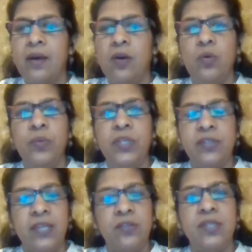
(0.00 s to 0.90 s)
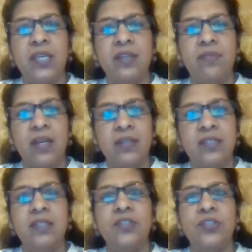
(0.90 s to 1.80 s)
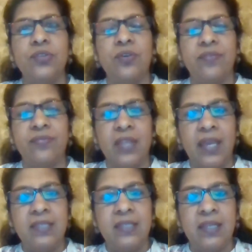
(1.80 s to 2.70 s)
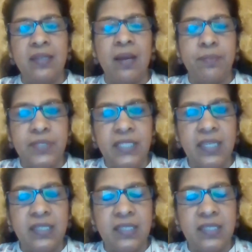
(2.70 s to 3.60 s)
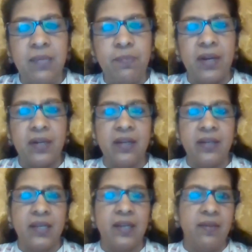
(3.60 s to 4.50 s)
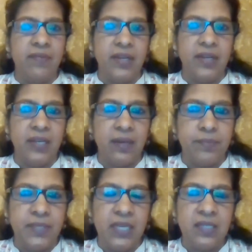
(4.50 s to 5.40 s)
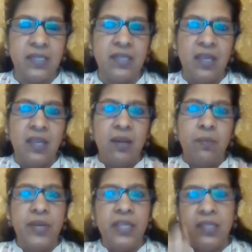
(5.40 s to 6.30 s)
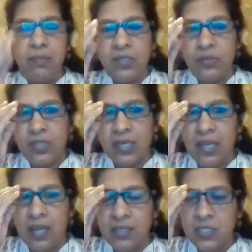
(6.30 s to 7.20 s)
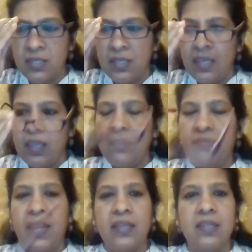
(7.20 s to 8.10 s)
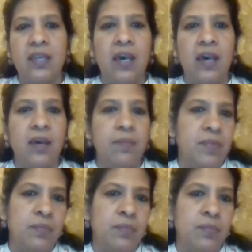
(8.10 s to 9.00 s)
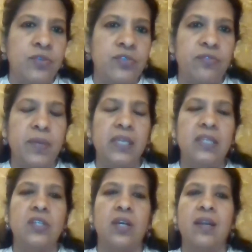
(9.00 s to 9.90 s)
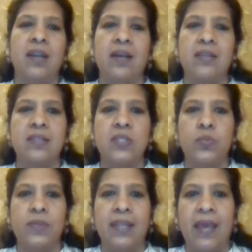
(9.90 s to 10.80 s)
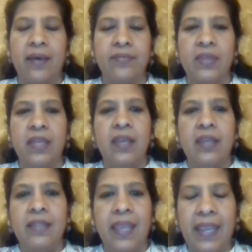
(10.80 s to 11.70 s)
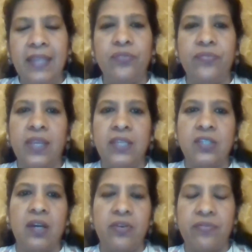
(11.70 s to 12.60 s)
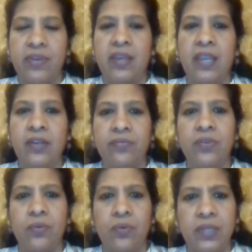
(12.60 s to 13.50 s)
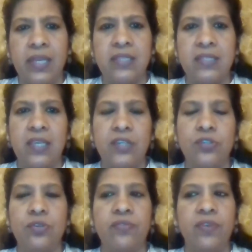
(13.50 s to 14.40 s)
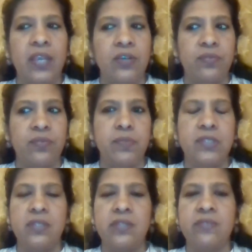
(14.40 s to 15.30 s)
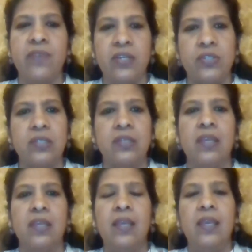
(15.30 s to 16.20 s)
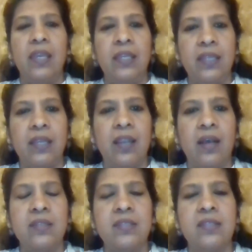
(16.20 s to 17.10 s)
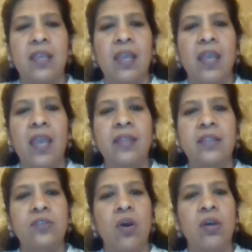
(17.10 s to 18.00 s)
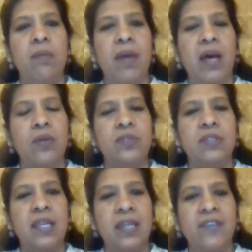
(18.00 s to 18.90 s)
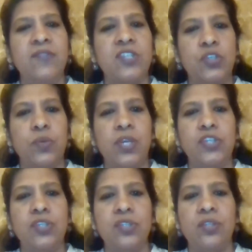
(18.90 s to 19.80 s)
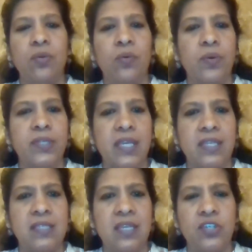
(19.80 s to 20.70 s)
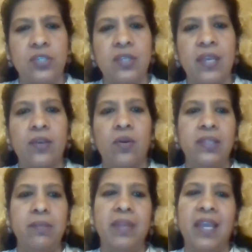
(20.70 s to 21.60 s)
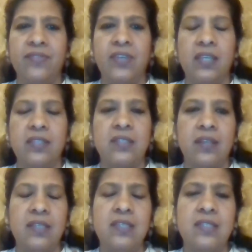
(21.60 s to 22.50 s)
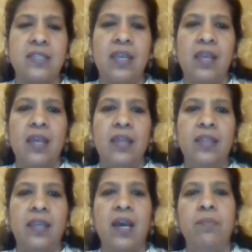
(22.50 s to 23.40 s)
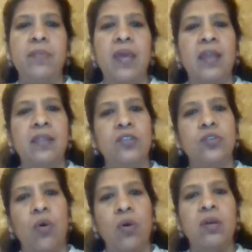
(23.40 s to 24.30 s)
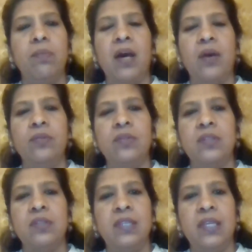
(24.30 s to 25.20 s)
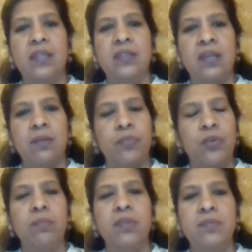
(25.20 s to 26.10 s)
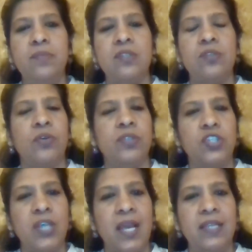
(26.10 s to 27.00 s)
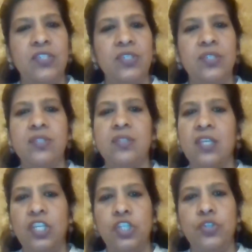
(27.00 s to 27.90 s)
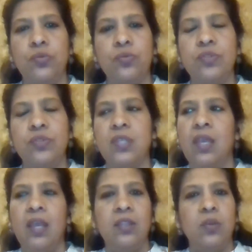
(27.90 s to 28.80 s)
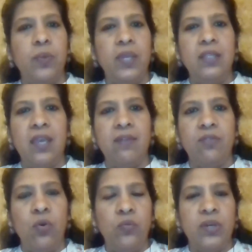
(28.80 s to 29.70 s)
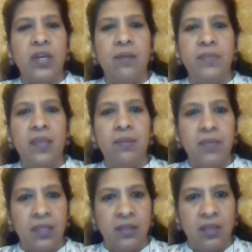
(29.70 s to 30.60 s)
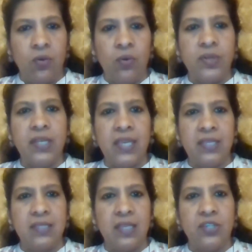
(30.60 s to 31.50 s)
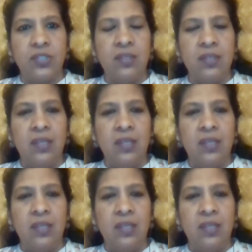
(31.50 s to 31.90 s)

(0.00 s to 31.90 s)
We try to take advantage of that and keep our curriculum very updated, bring them into the class. In fact, most of my HR classes will have the head of HR, of a head of an organization, or head of a business function in the class, and they talk about their life situations in the organization. I call them live case studies. They come and they talk about the problems or the challenges, the issues, the way they have overcome them in the organization.